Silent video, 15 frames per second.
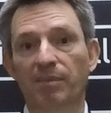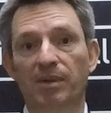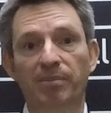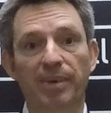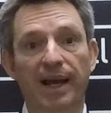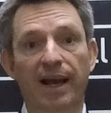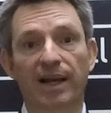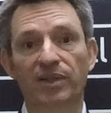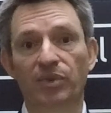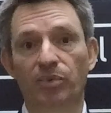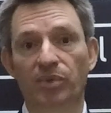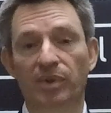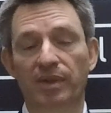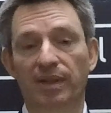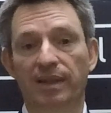and
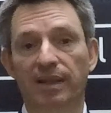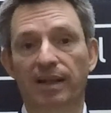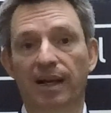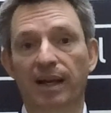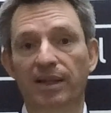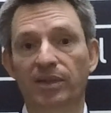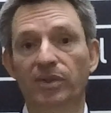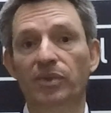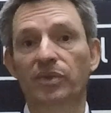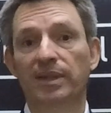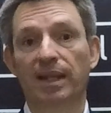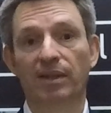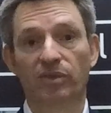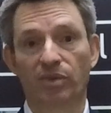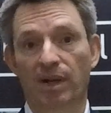password that I used
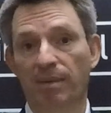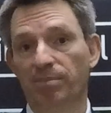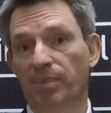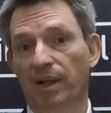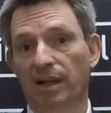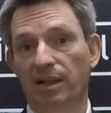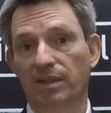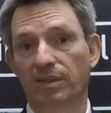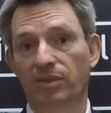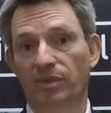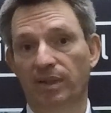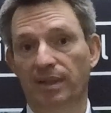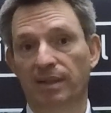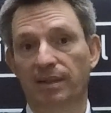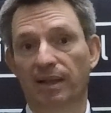at Dropbox
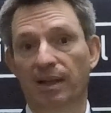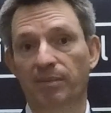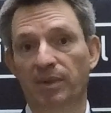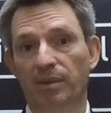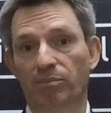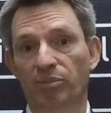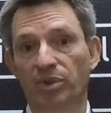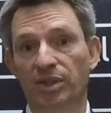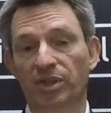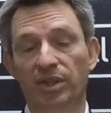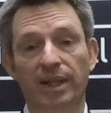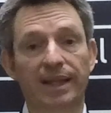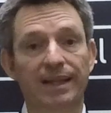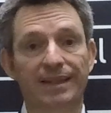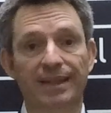during the time of the breach
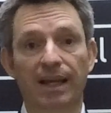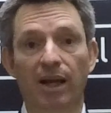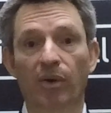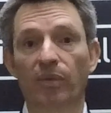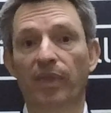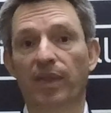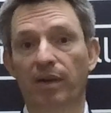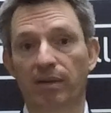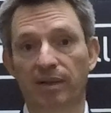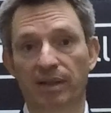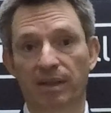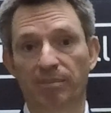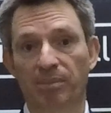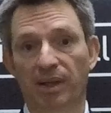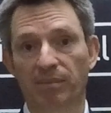is out there in
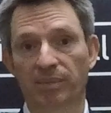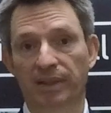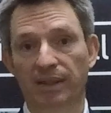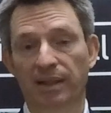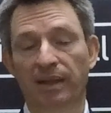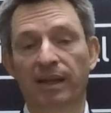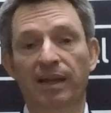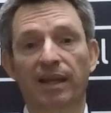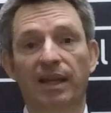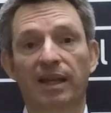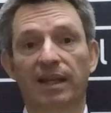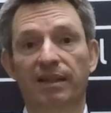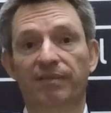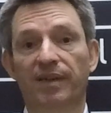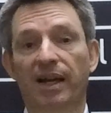the public.
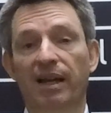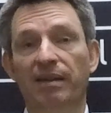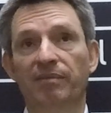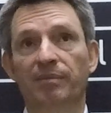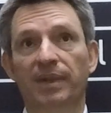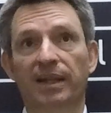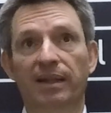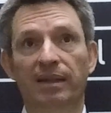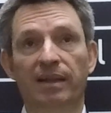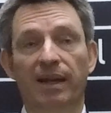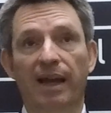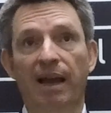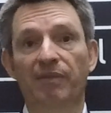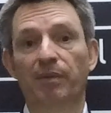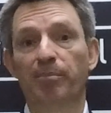And if I may
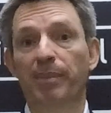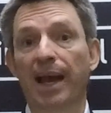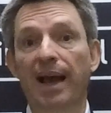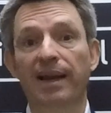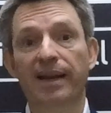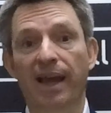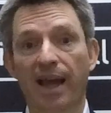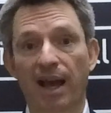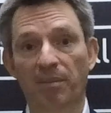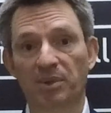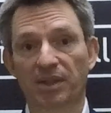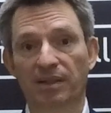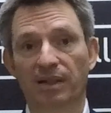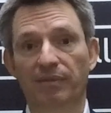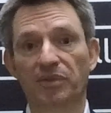have a bad
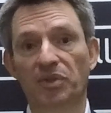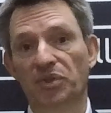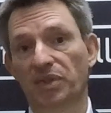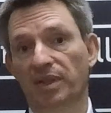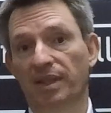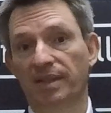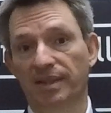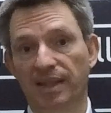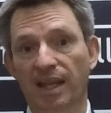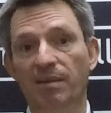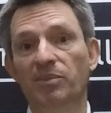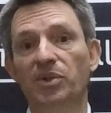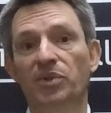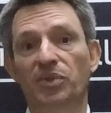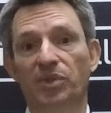habit of using the same
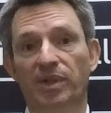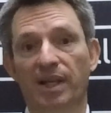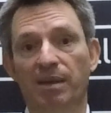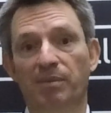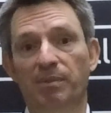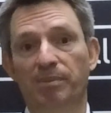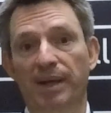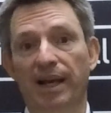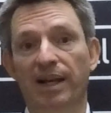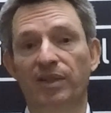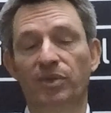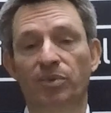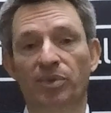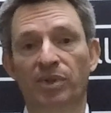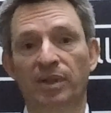username and
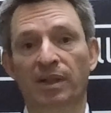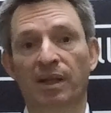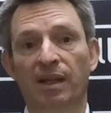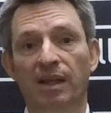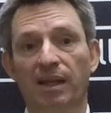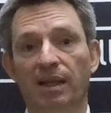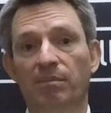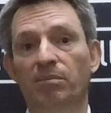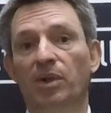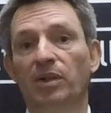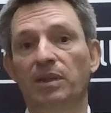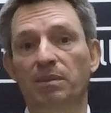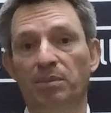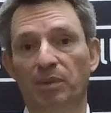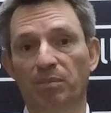password in
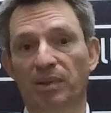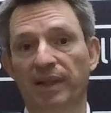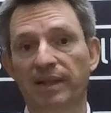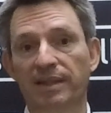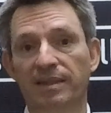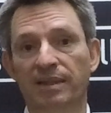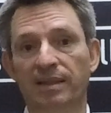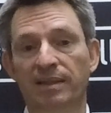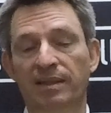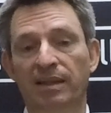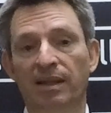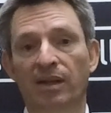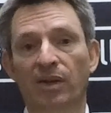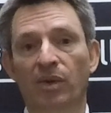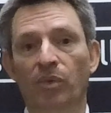multiple places,
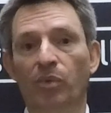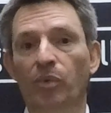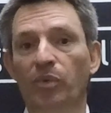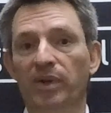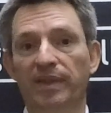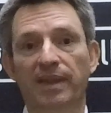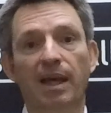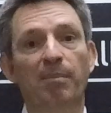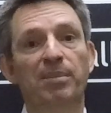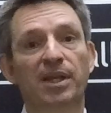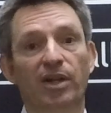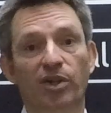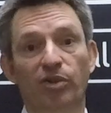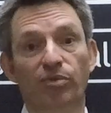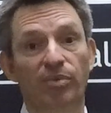well, wouldn't that be a
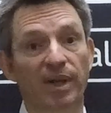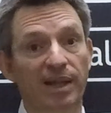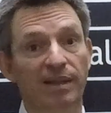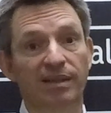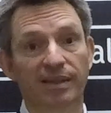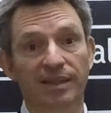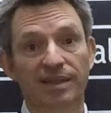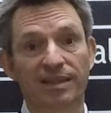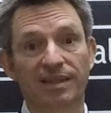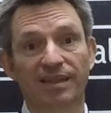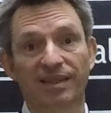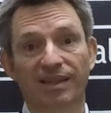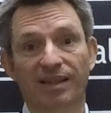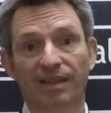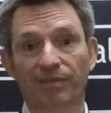great list
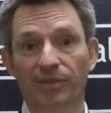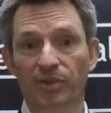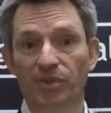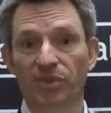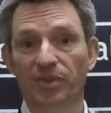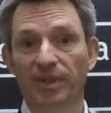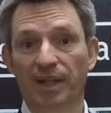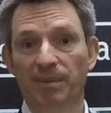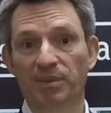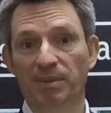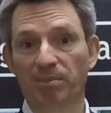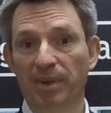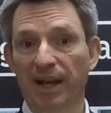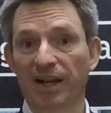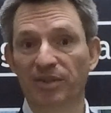of usernames
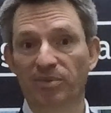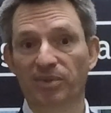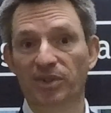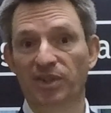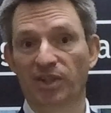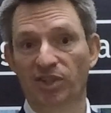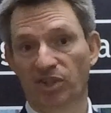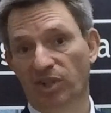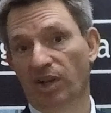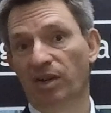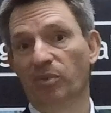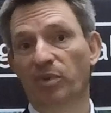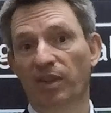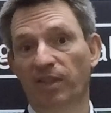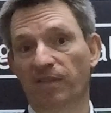and passwords to start
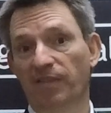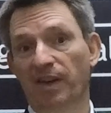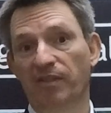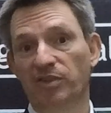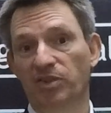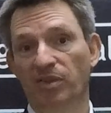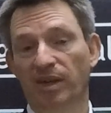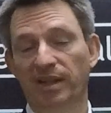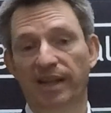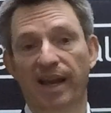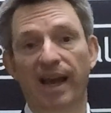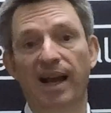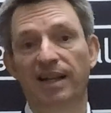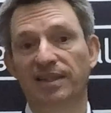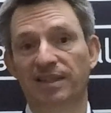with if I was trying to
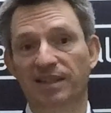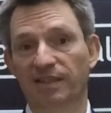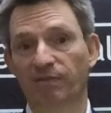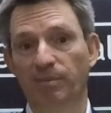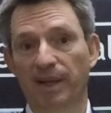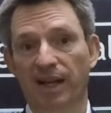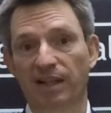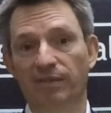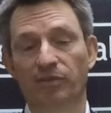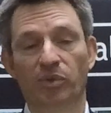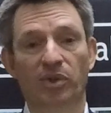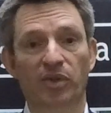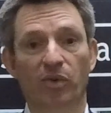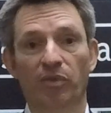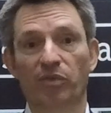hack Steve
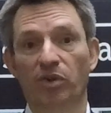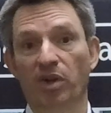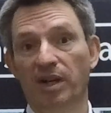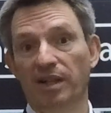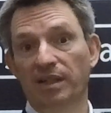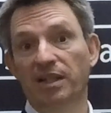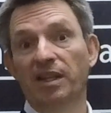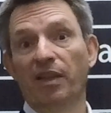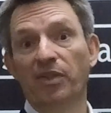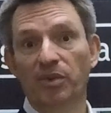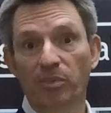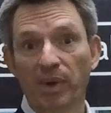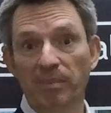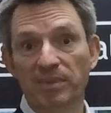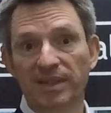McAvoy over on another
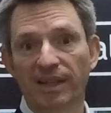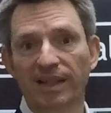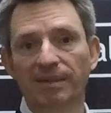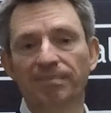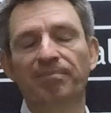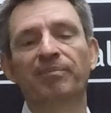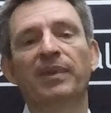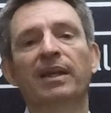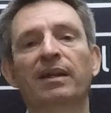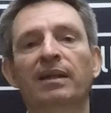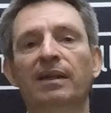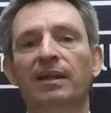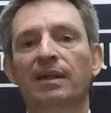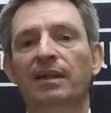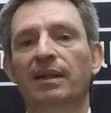website?
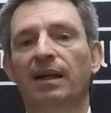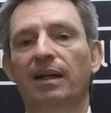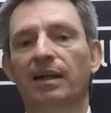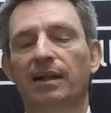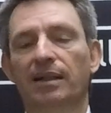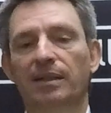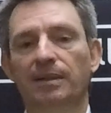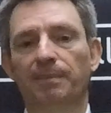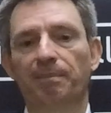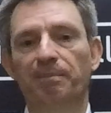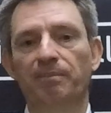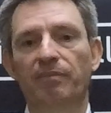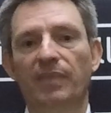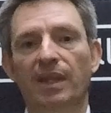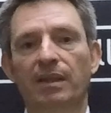
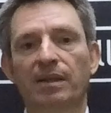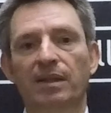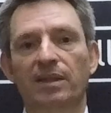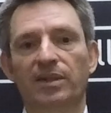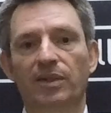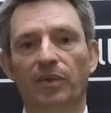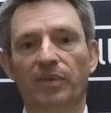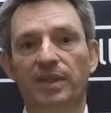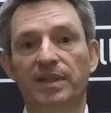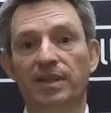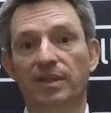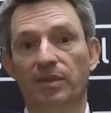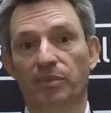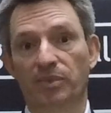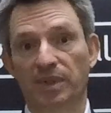So this
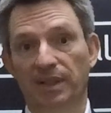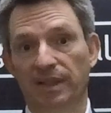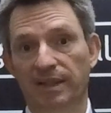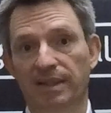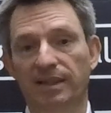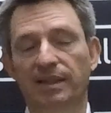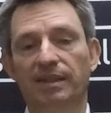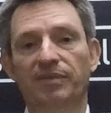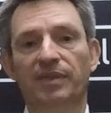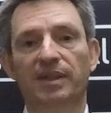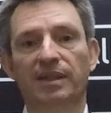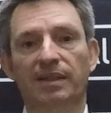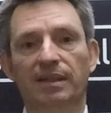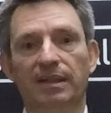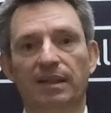is a really
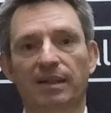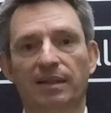significant